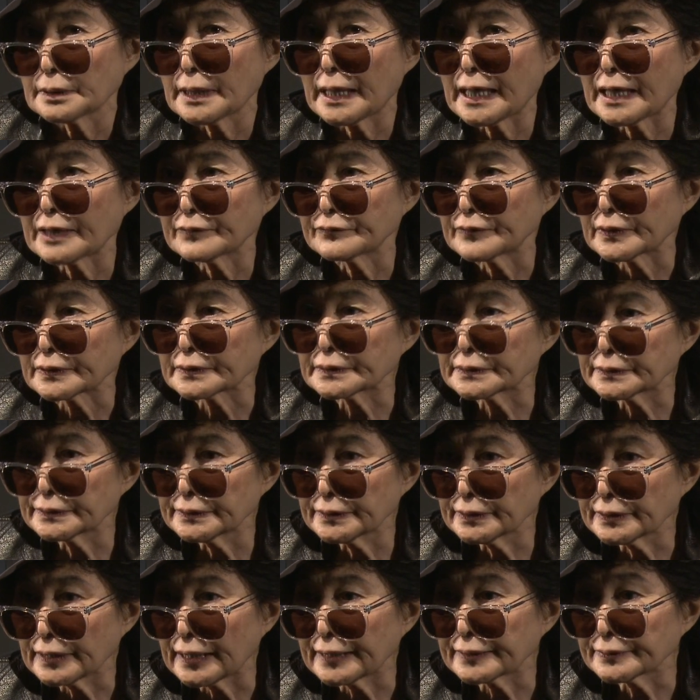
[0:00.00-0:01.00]
have a
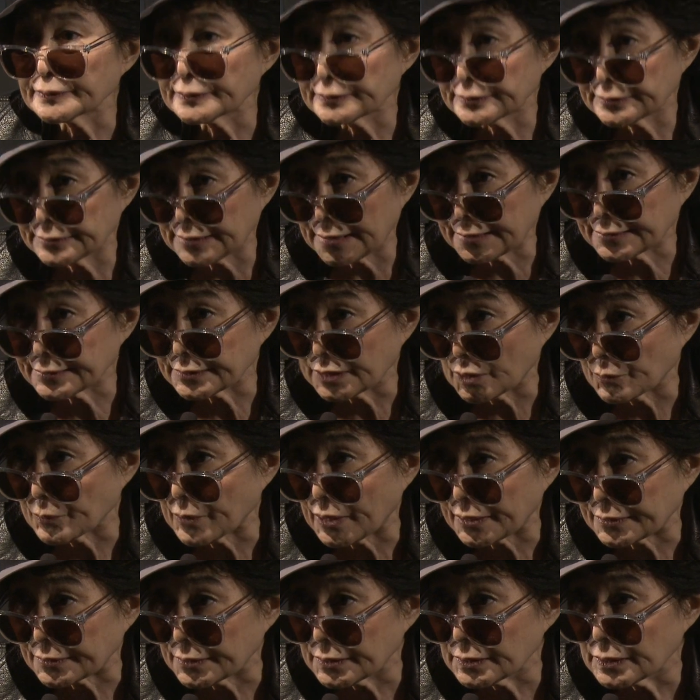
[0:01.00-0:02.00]
clear understanding
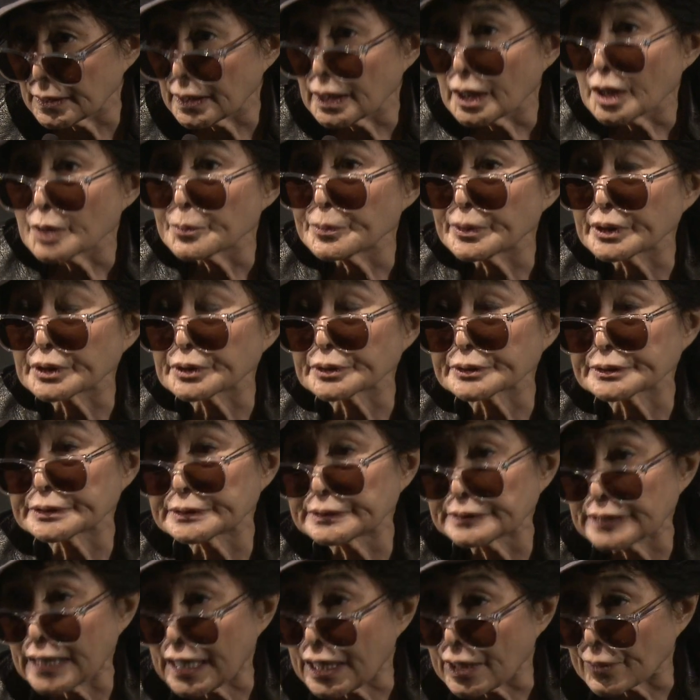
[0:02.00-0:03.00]
about it, because
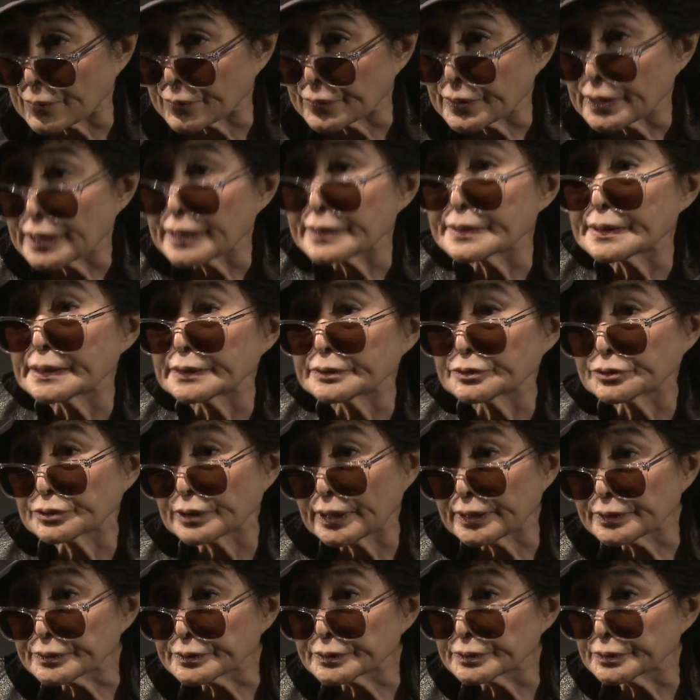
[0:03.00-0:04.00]
now they're
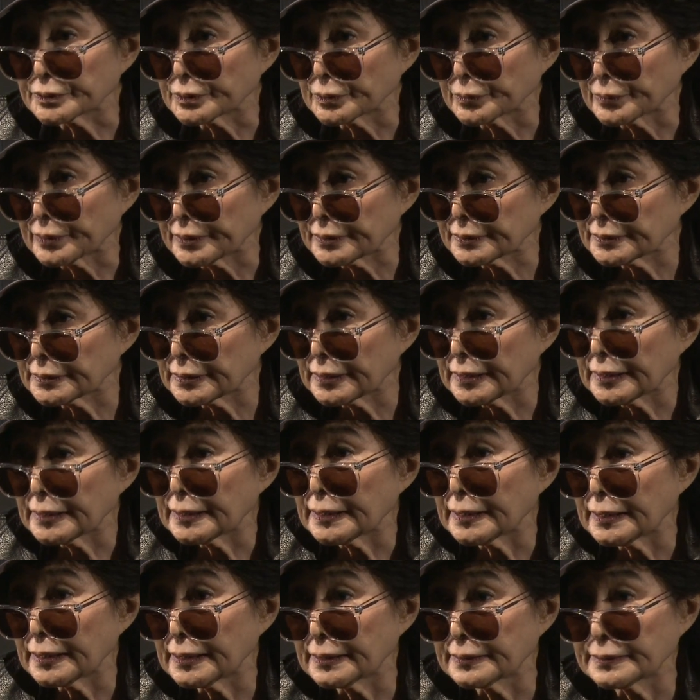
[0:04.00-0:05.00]
trying to do it
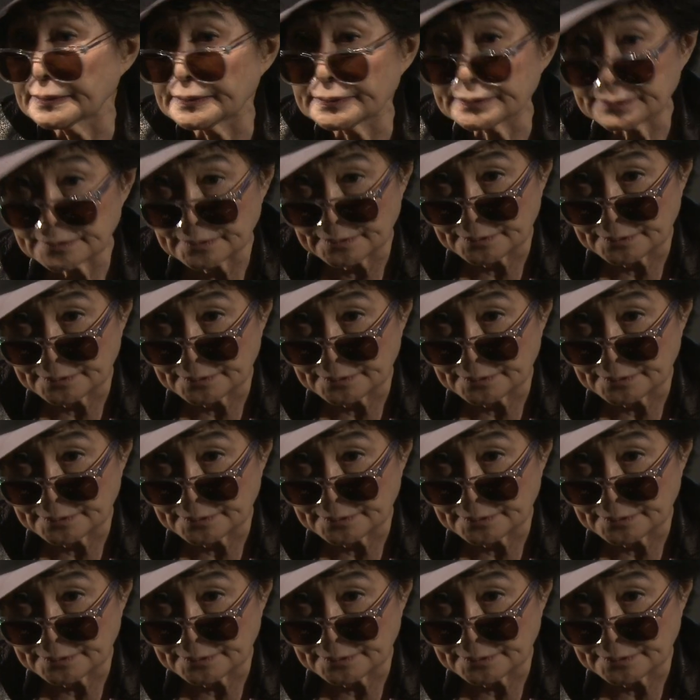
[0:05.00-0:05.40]
in this